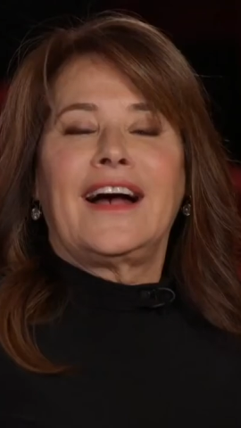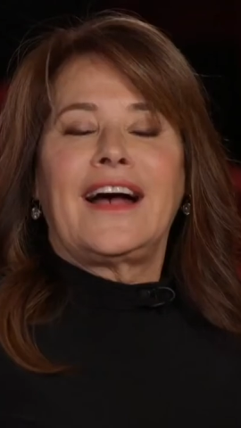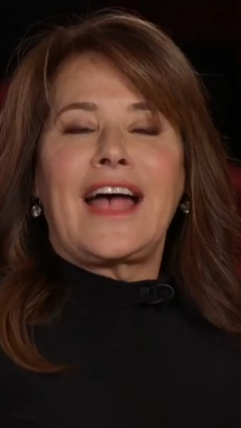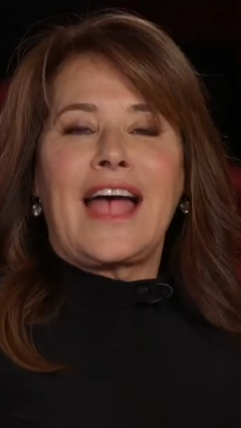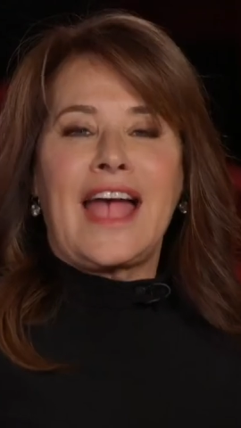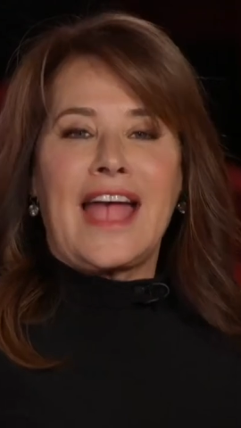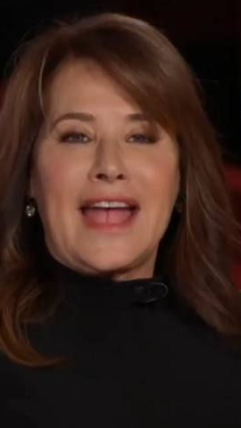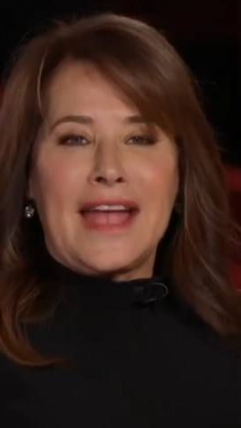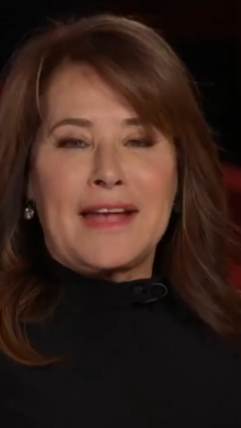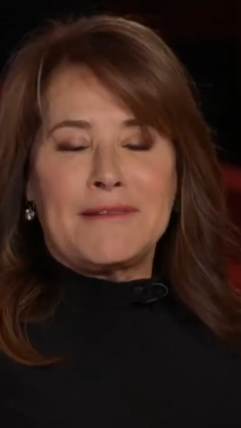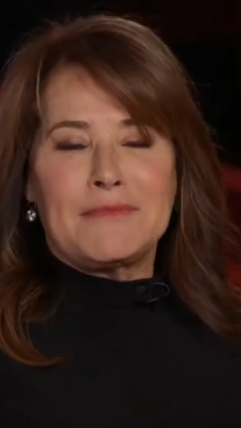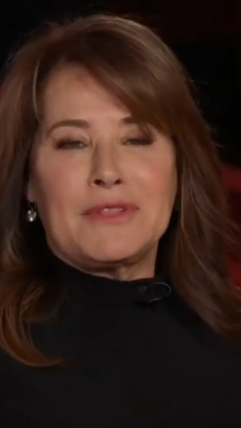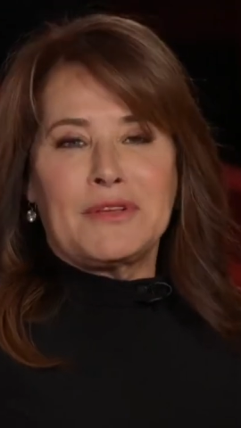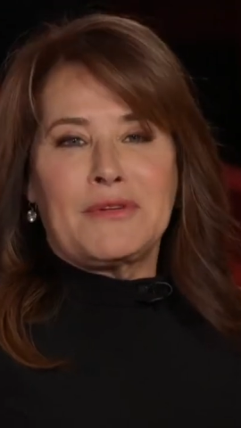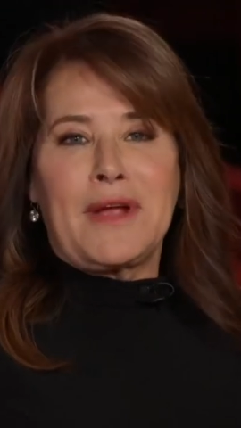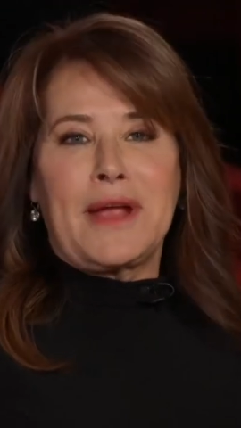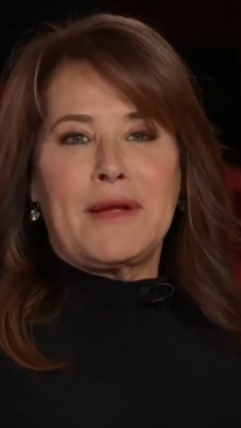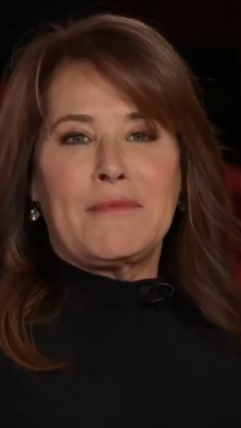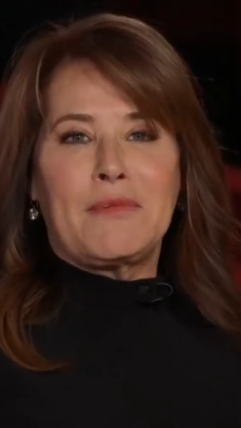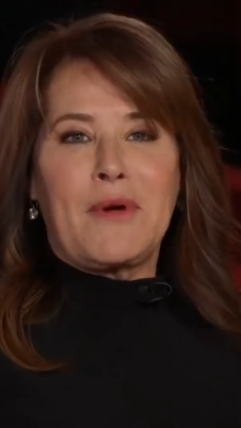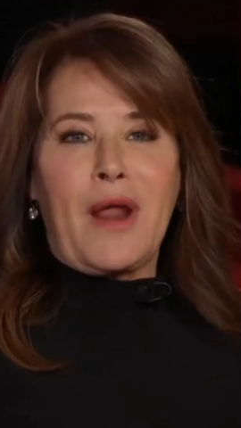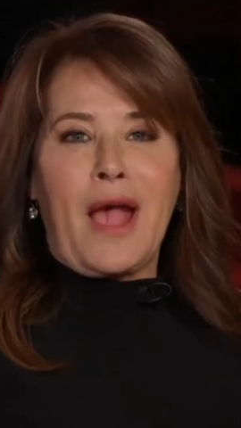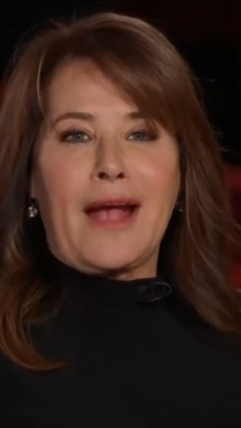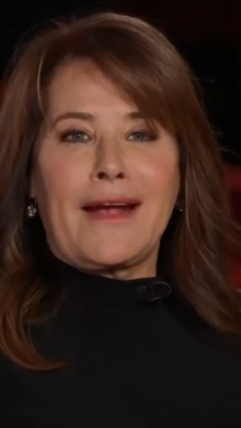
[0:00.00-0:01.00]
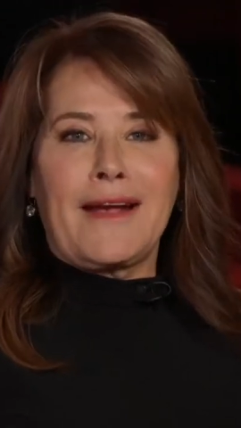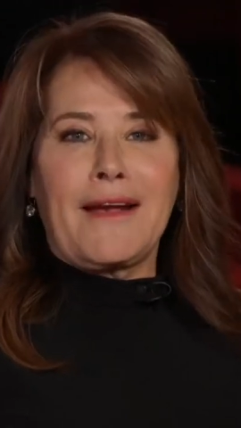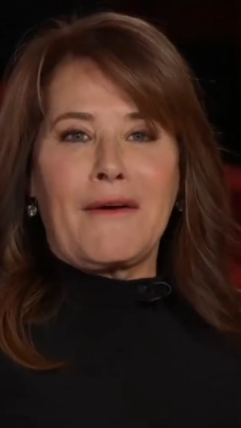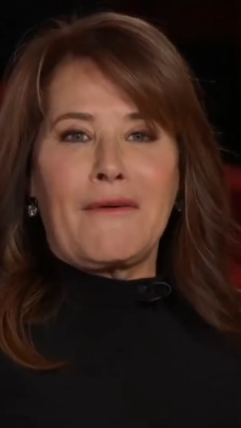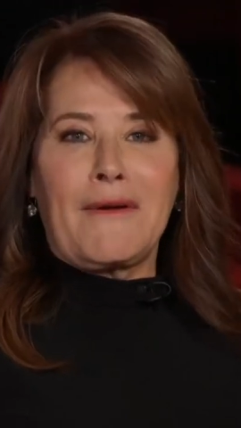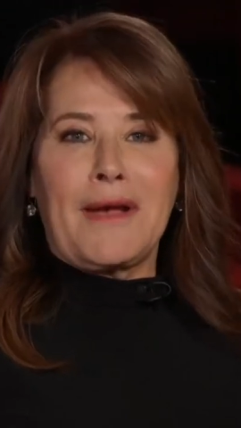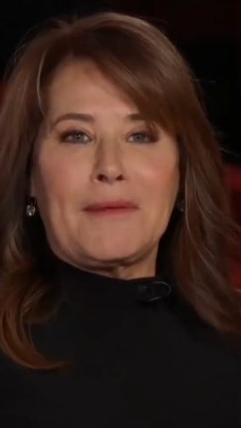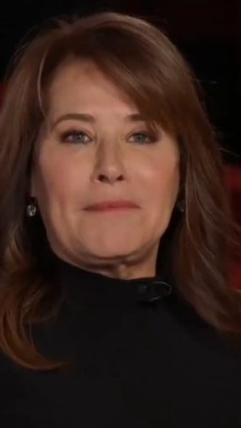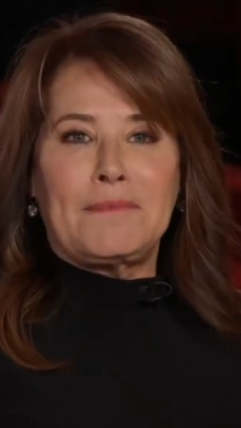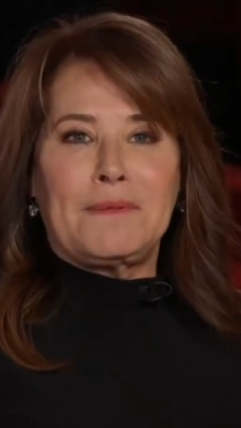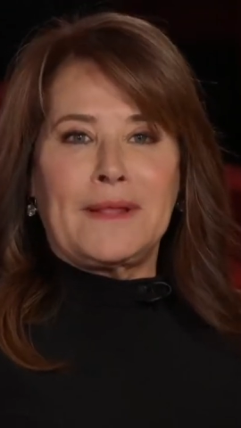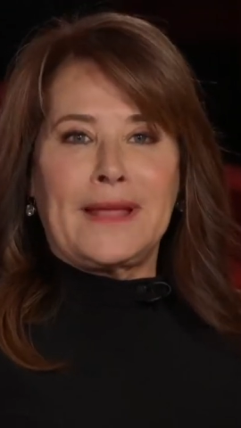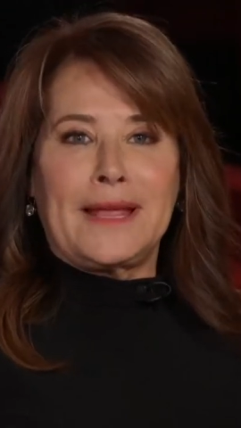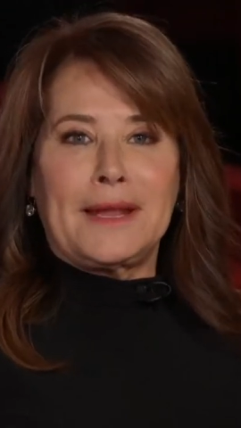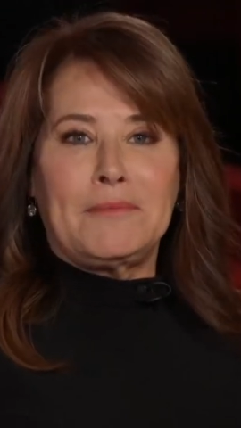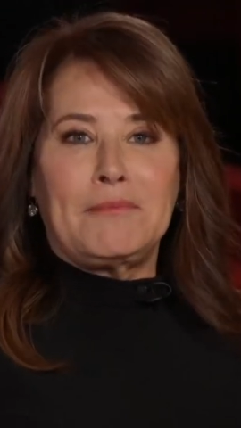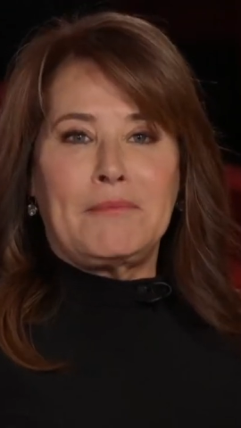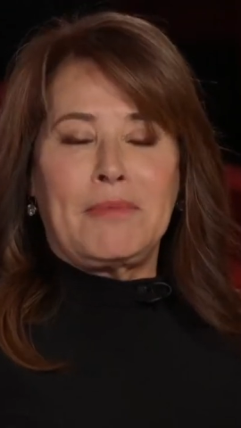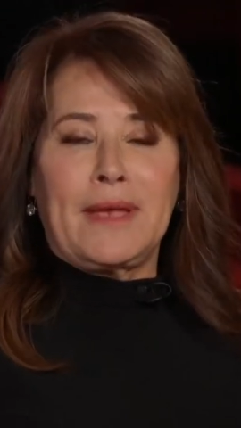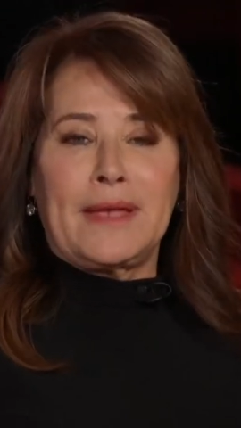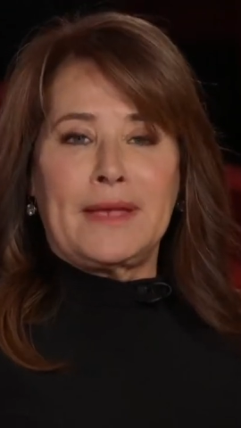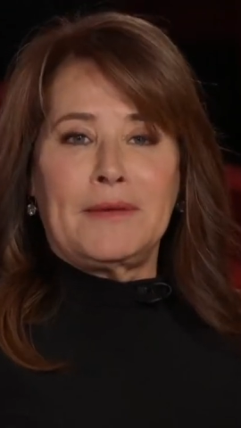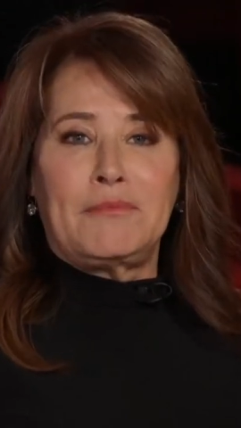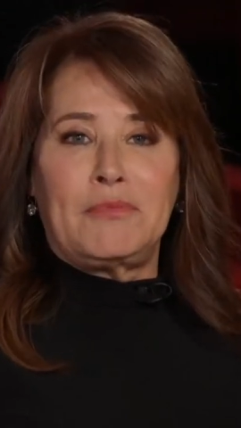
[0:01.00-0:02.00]
Hi, I'm Lorraine Bracco. I
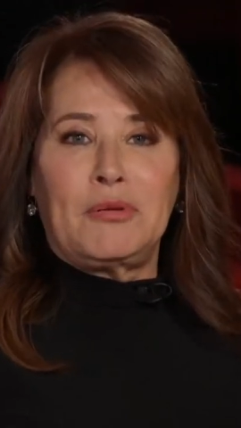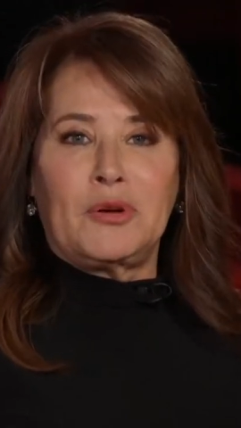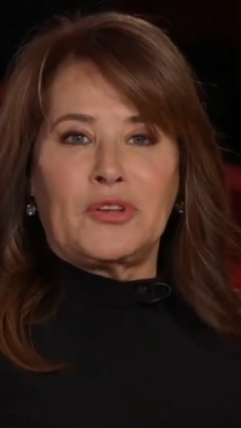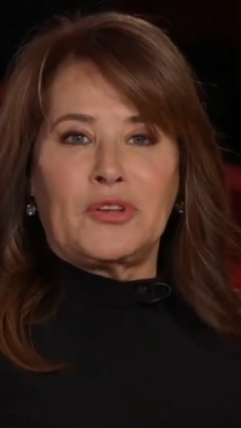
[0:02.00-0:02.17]
played Big